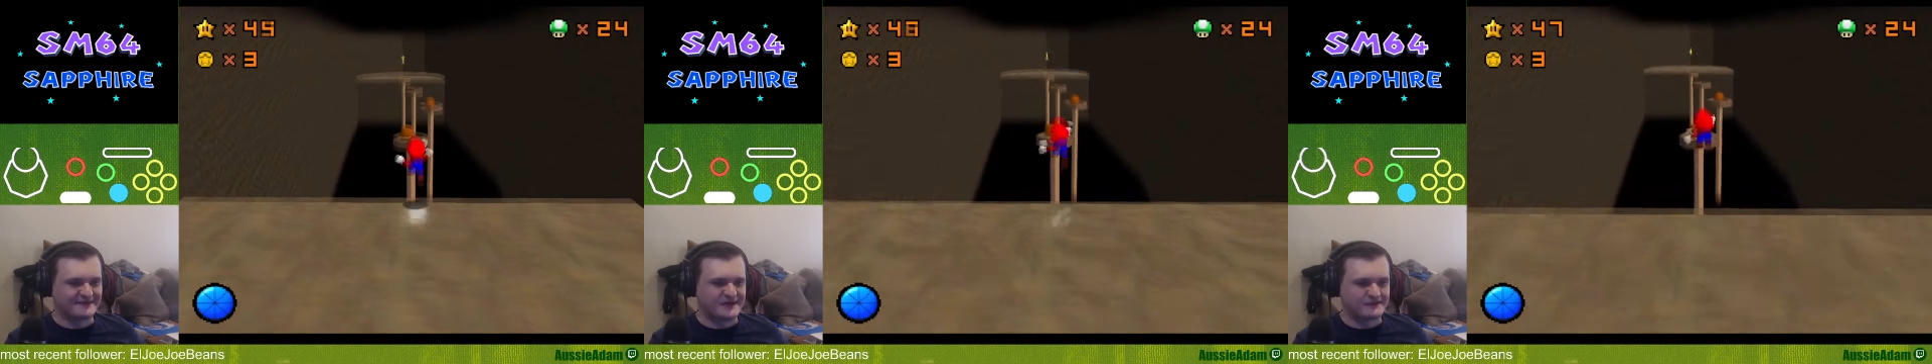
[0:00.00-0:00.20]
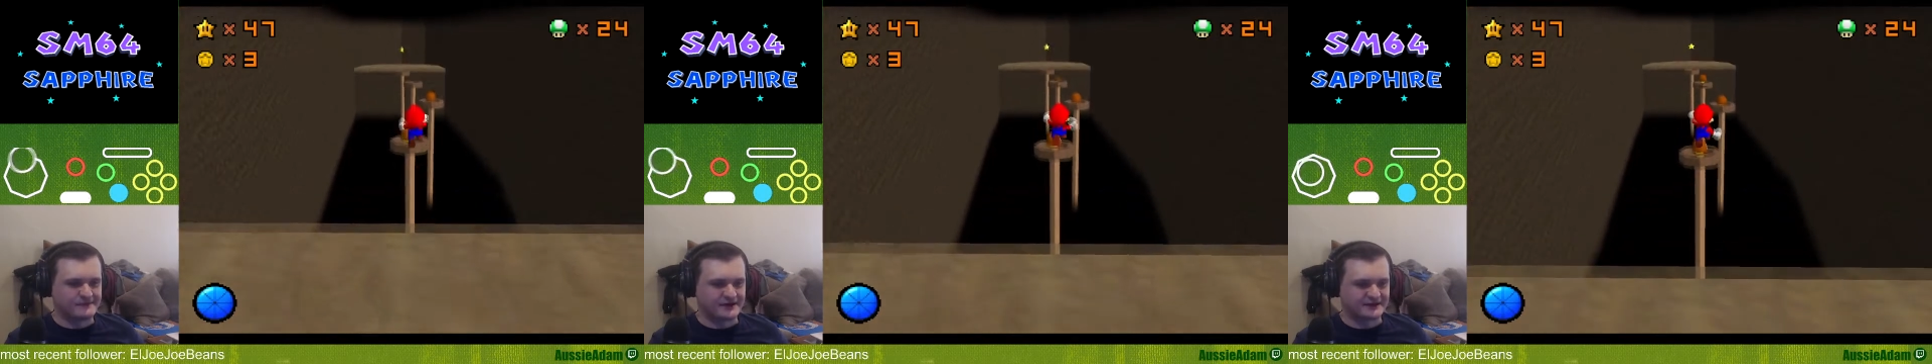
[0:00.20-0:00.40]

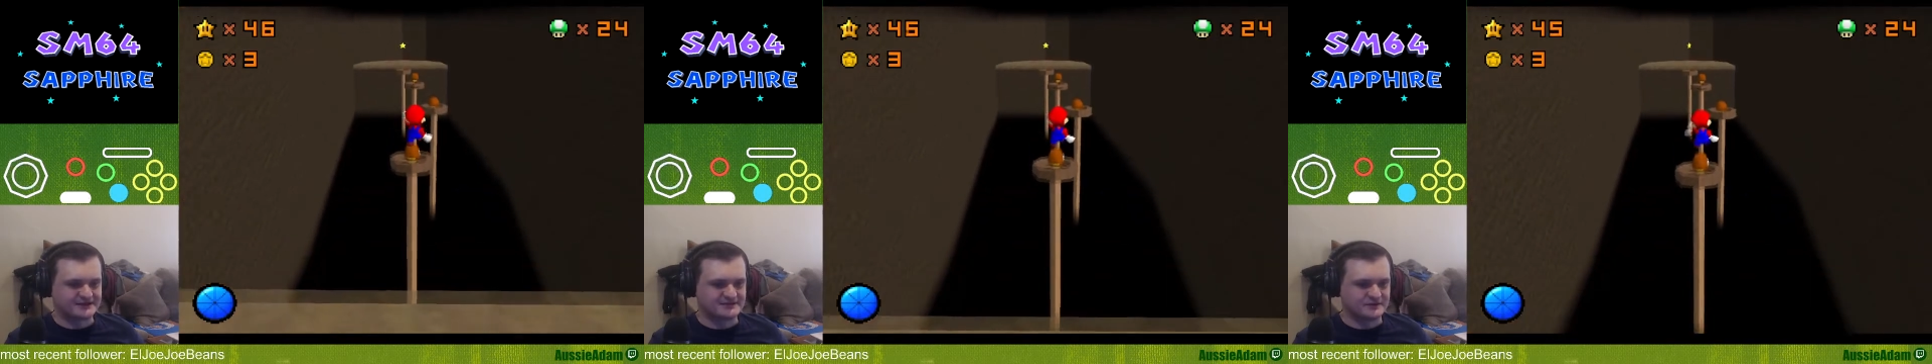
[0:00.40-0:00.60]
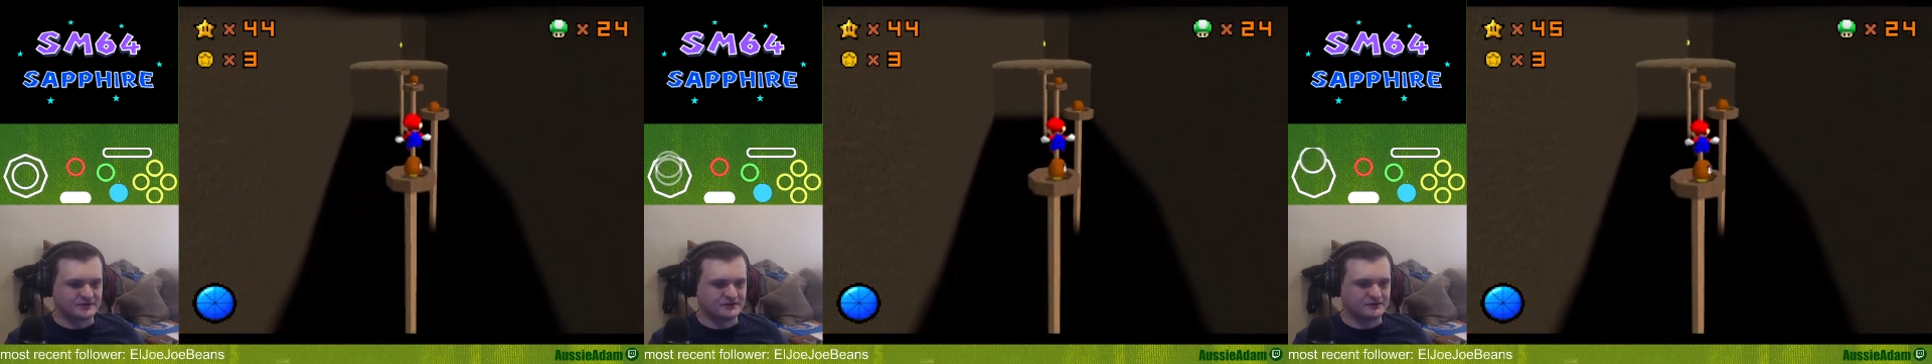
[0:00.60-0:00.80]
max
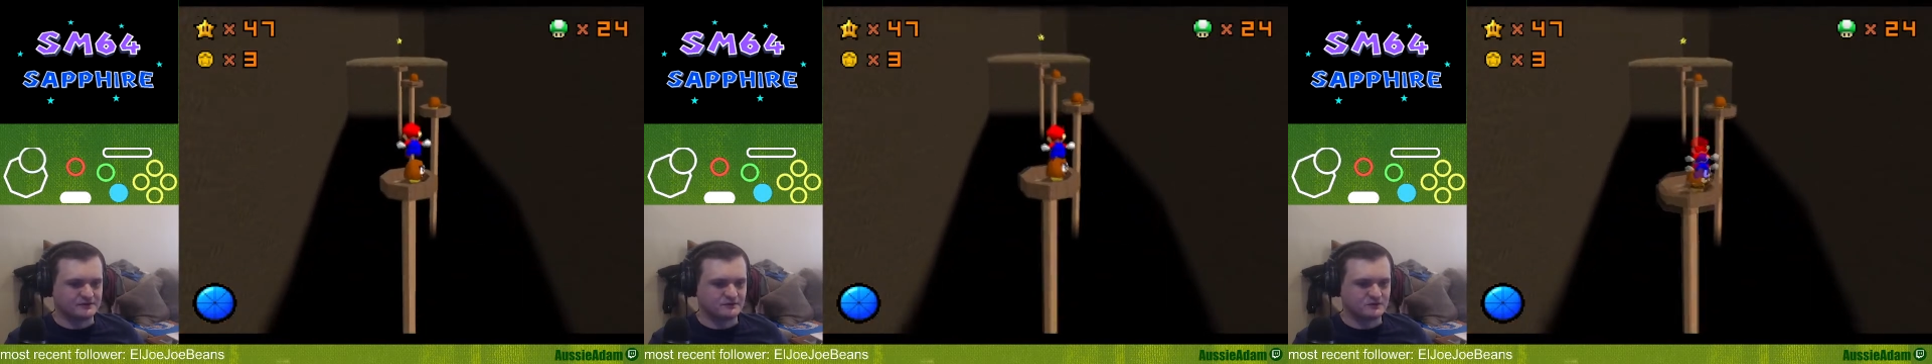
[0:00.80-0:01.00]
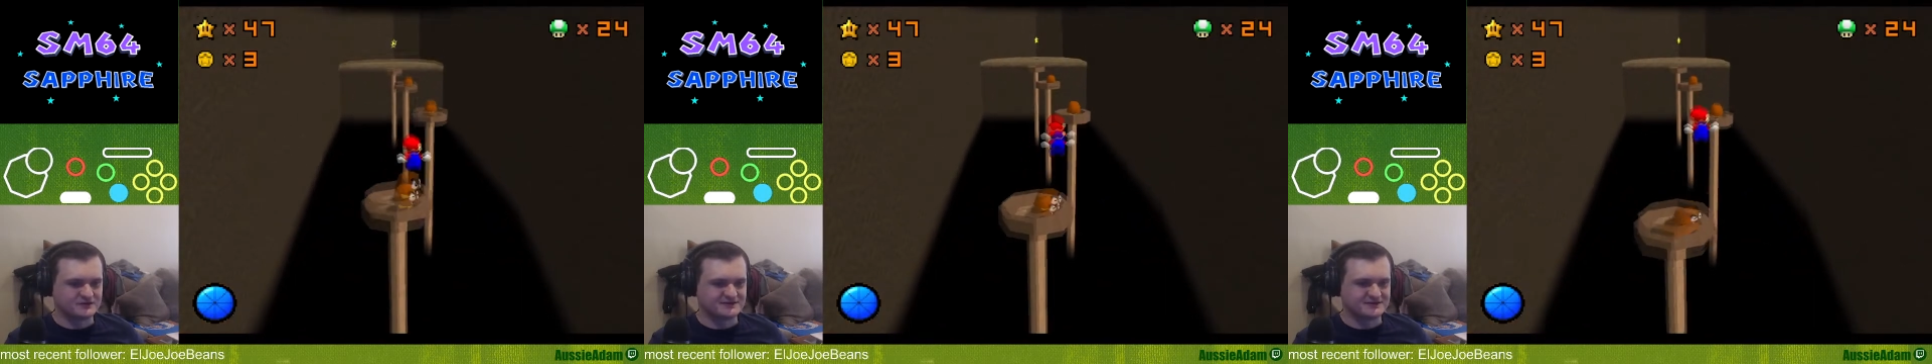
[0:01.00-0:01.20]
speed.
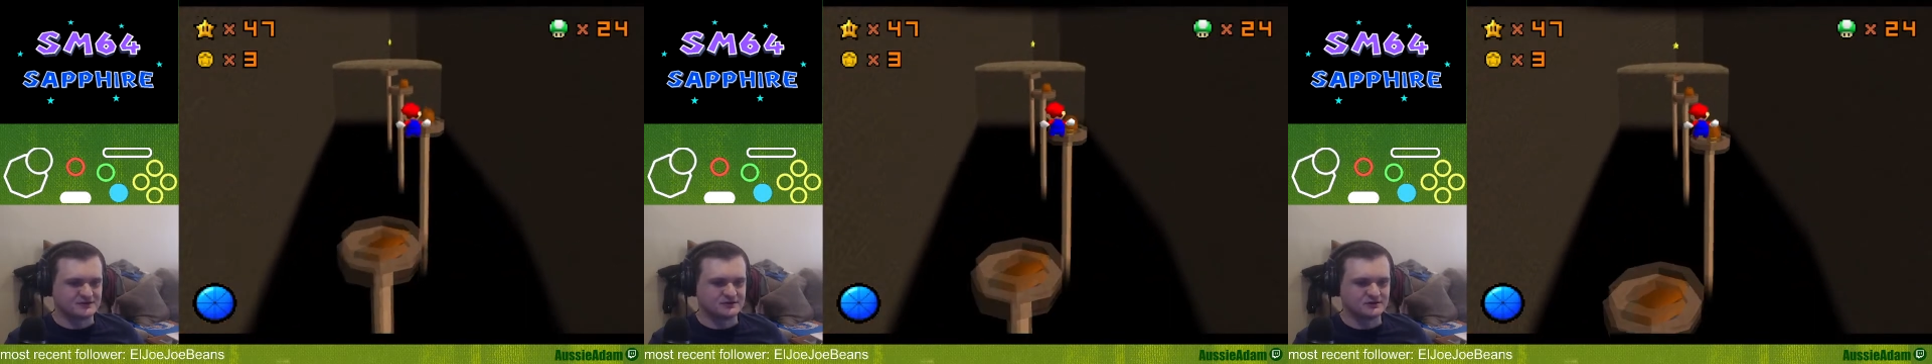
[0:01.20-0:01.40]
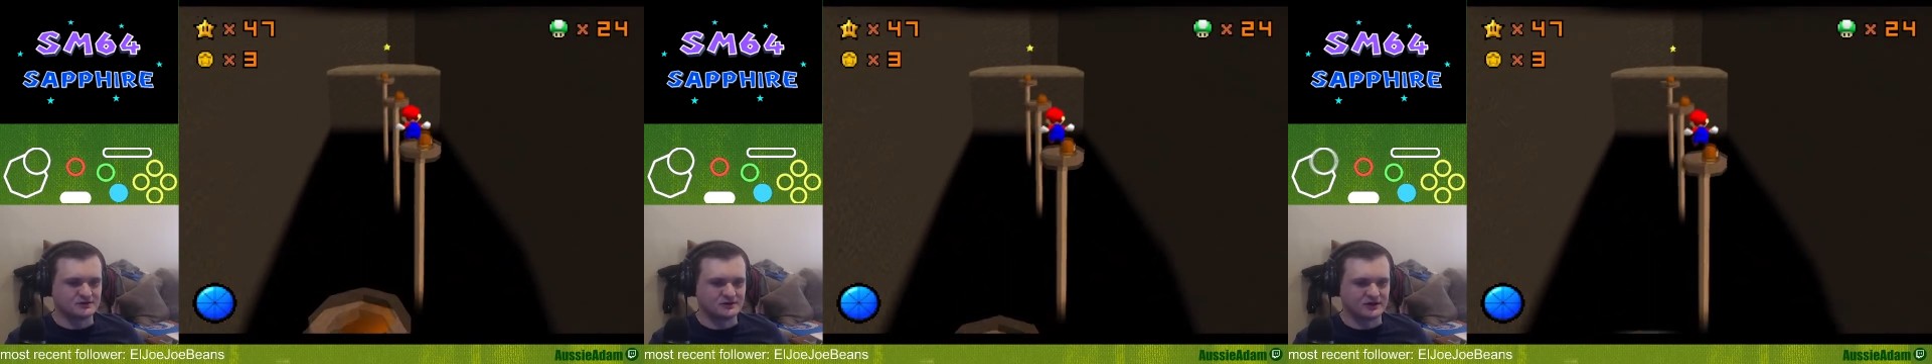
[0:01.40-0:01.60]
We'll see.
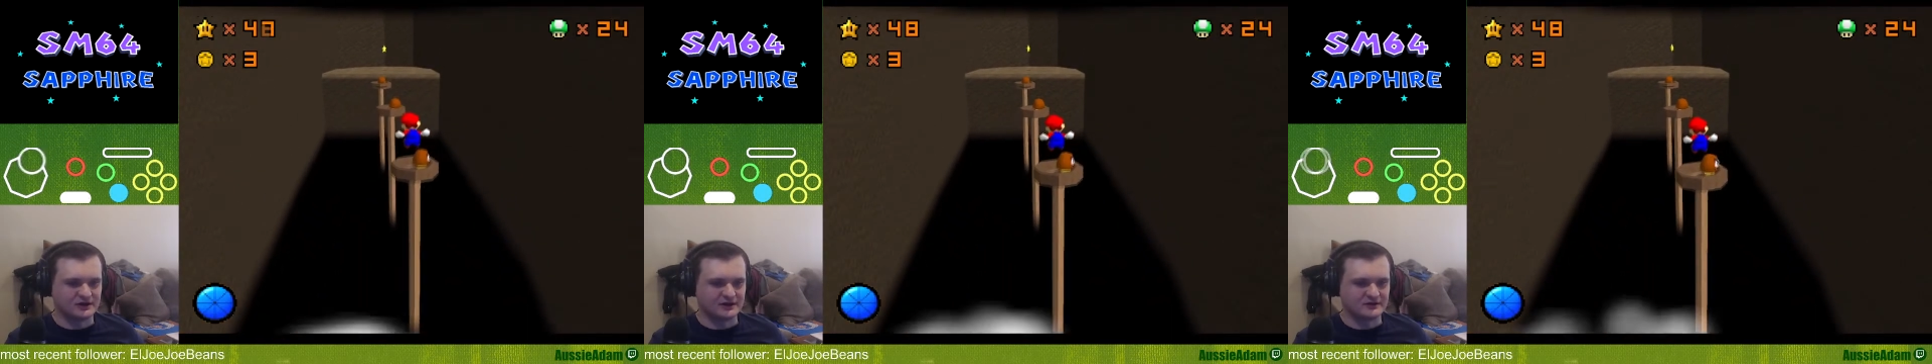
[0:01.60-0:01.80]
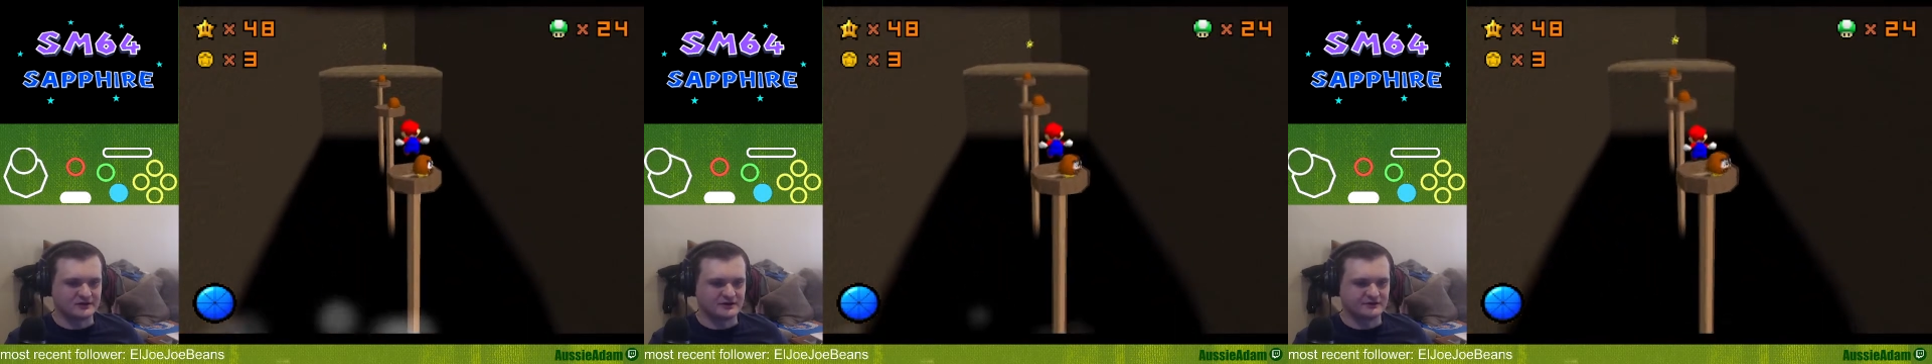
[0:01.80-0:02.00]
I'll